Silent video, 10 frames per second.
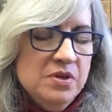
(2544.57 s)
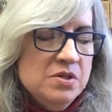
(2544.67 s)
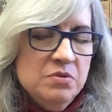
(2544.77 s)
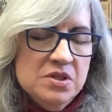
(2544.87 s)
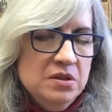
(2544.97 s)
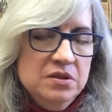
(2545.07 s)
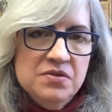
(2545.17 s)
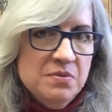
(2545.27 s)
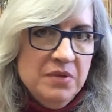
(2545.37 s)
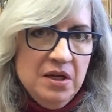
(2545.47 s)
as a result of
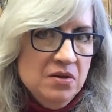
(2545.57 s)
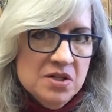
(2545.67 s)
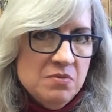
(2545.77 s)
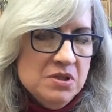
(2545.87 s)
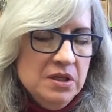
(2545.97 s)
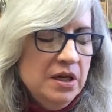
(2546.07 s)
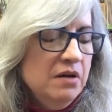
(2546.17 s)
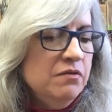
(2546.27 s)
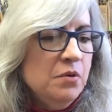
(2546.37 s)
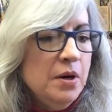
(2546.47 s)
something else I was
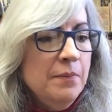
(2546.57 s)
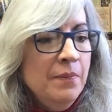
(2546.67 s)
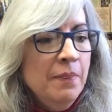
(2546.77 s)
looking for.